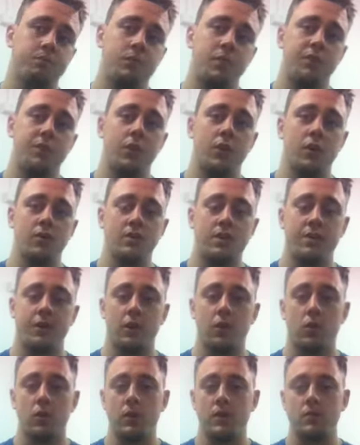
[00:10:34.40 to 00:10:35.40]
If you guys have
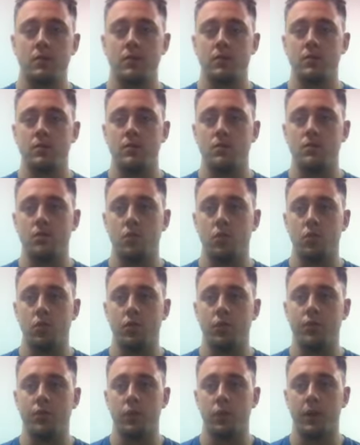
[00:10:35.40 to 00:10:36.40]
any questions
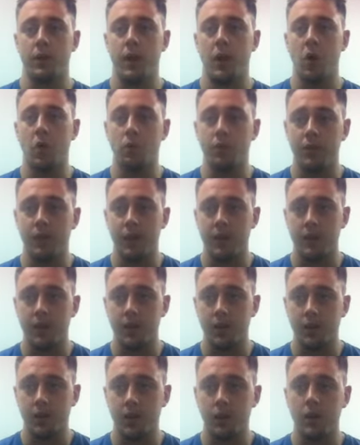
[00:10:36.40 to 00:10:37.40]
or if you want help with
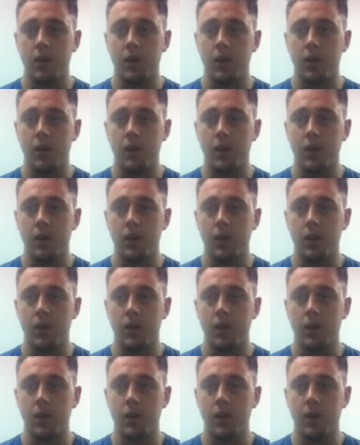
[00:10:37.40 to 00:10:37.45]
anything,